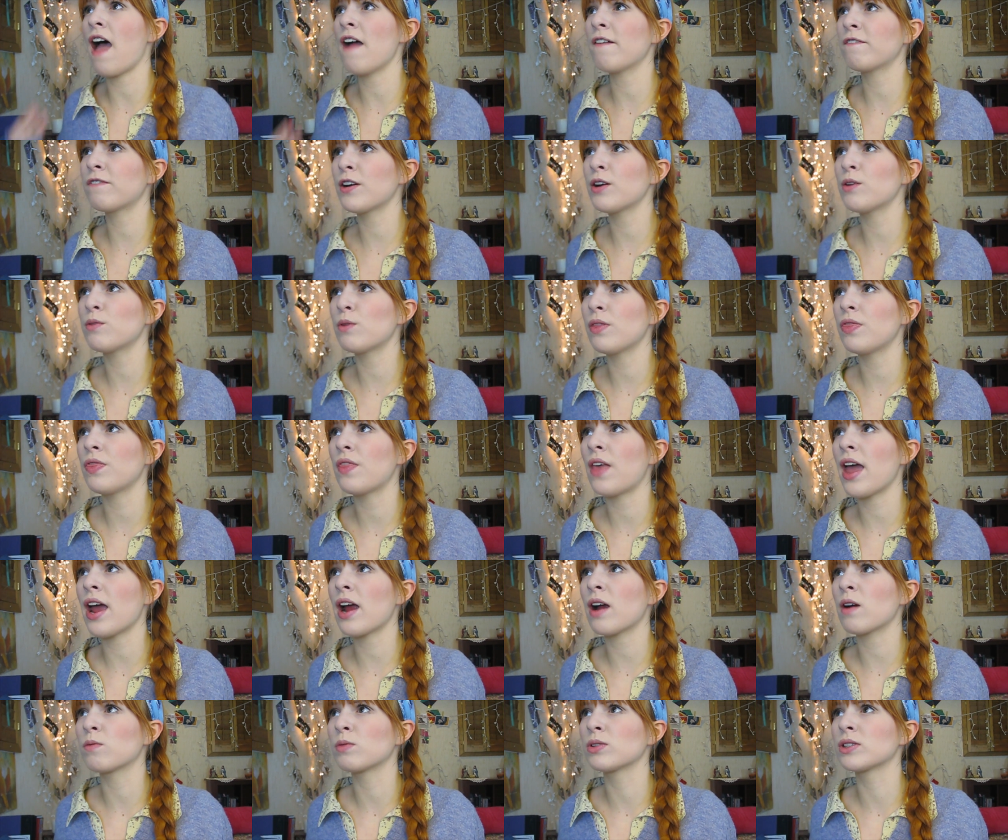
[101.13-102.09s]
everyone
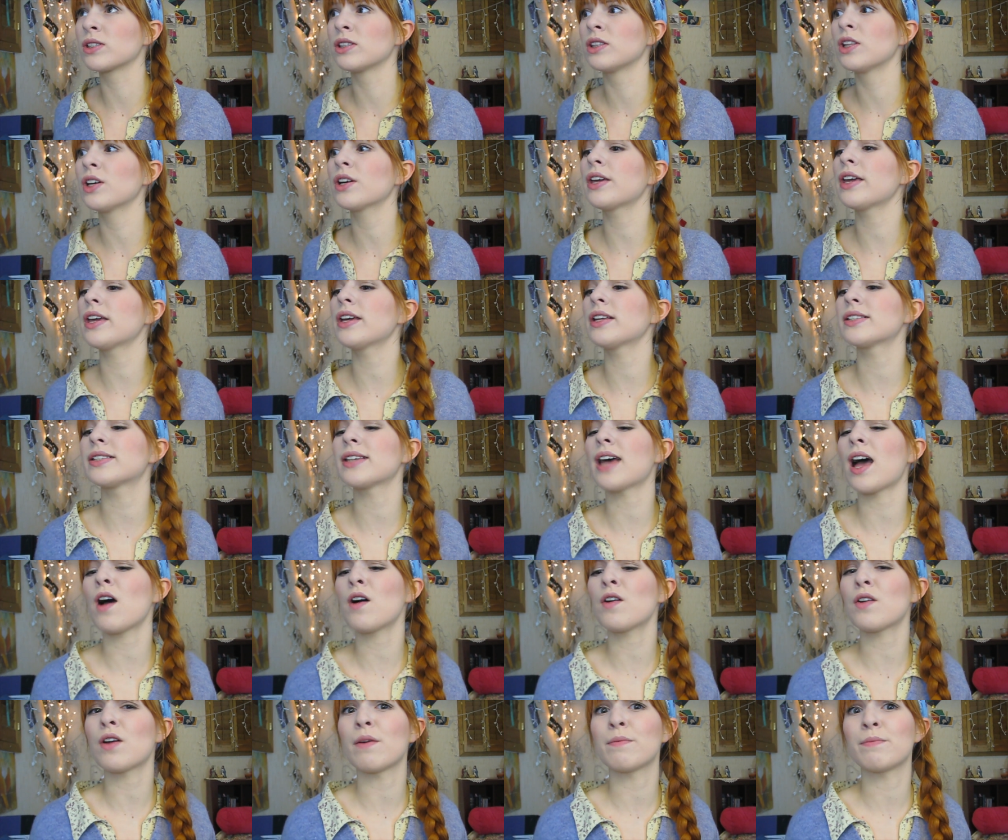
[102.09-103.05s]
there was looking
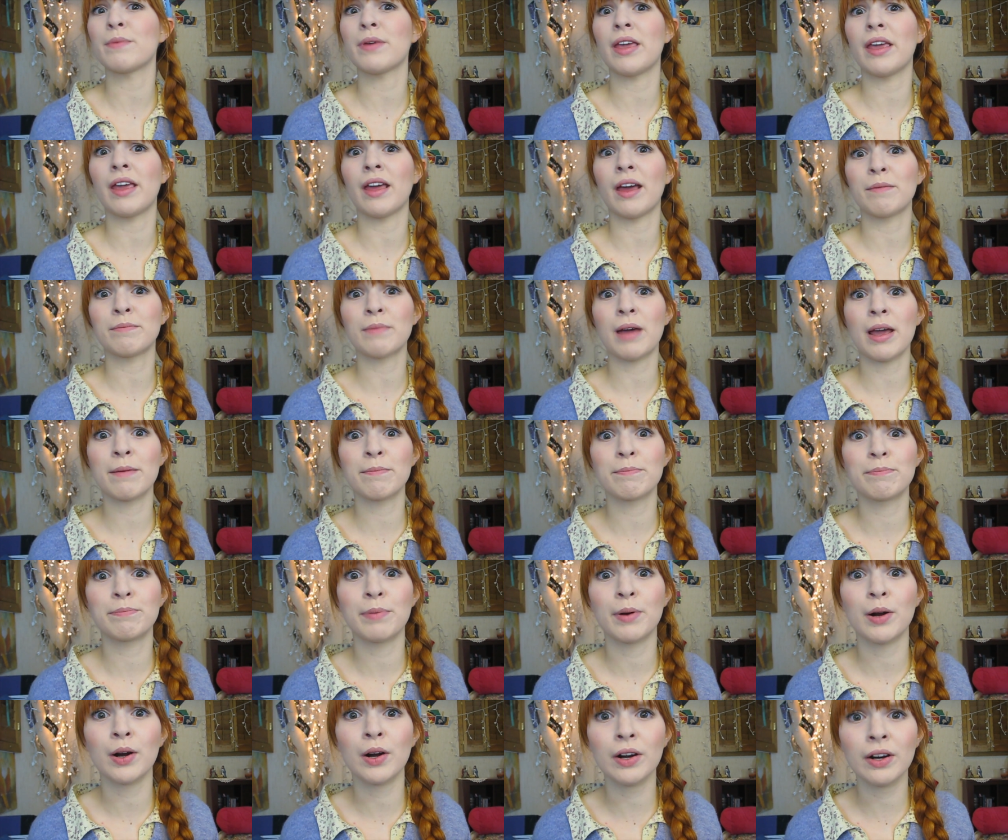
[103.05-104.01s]
down on me at my
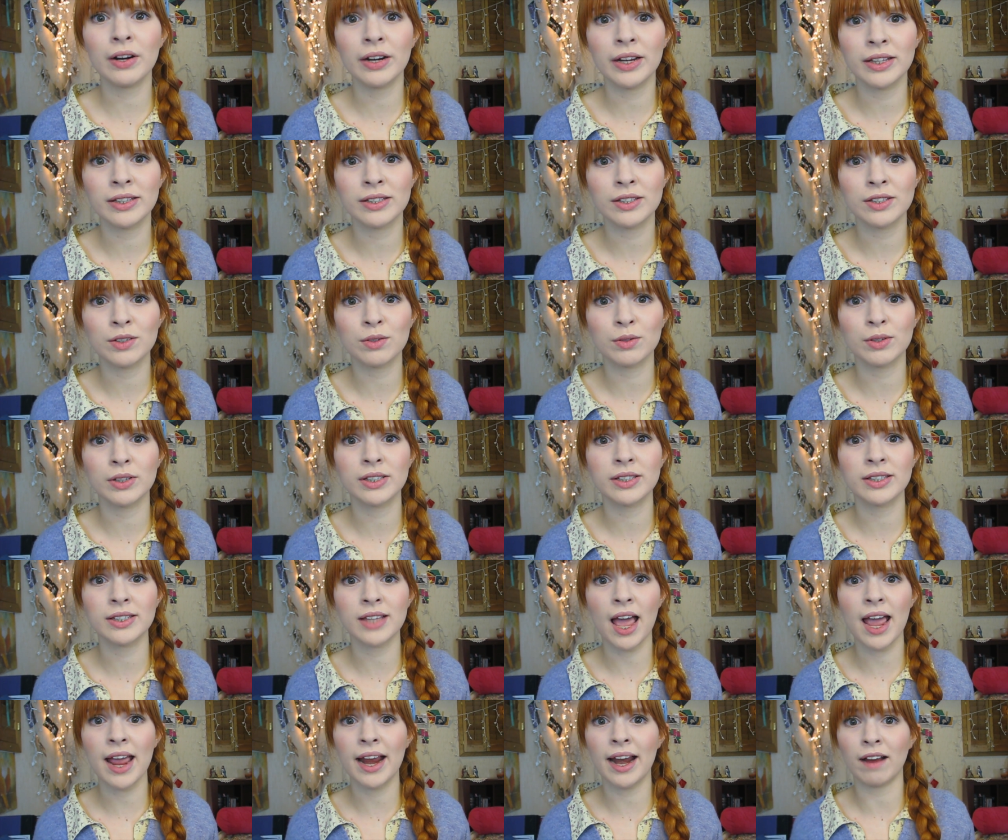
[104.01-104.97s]
impertinence to
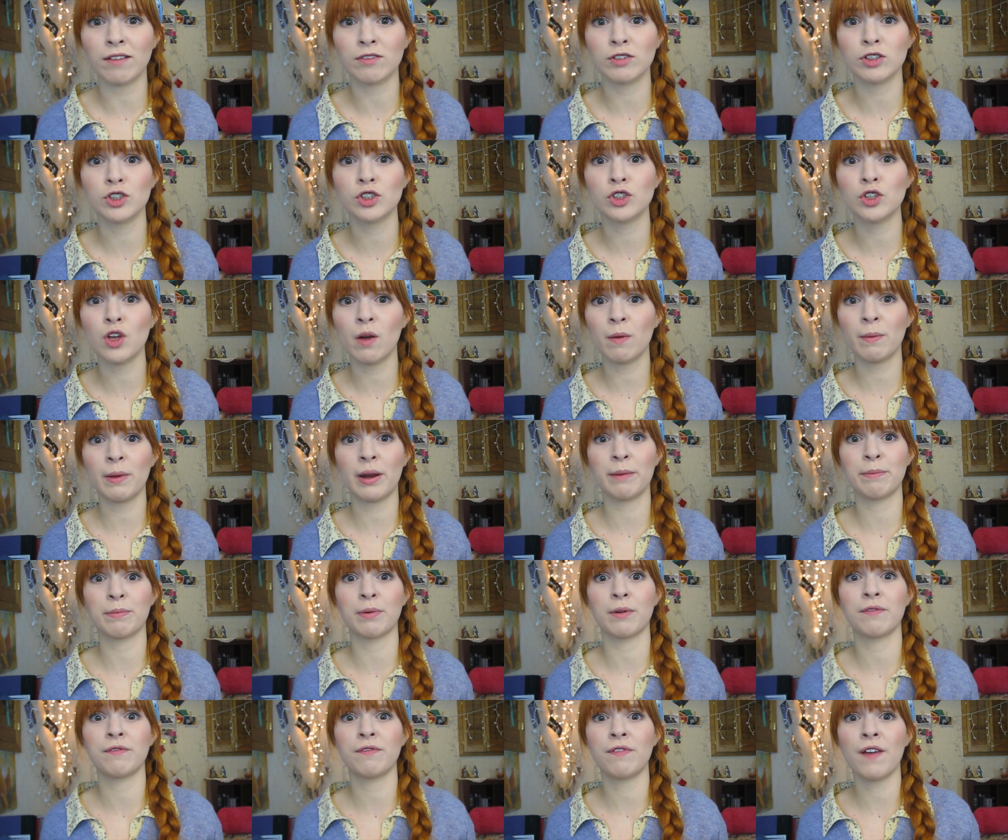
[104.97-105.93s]
recite after so many
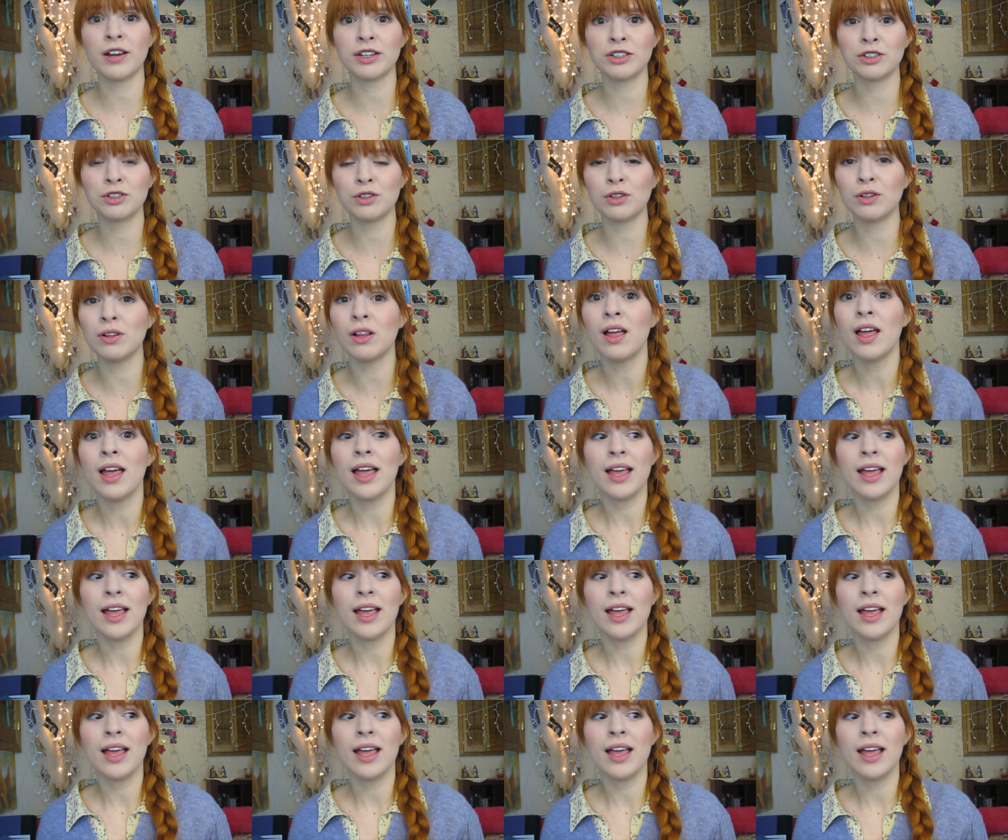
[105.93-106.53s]
professional,